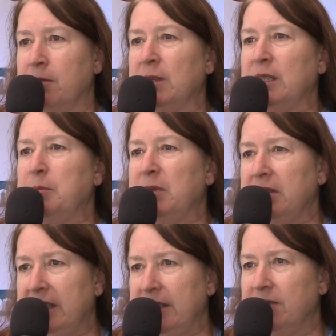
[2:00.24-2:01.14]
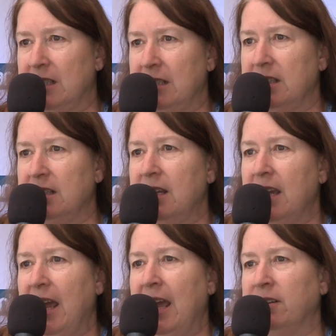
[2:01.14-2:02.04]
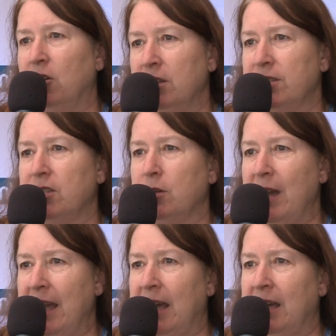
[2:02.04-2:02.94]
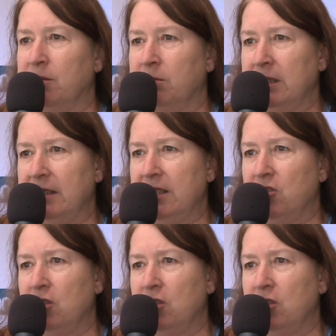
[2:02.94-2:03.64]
and really believed in it, and also had really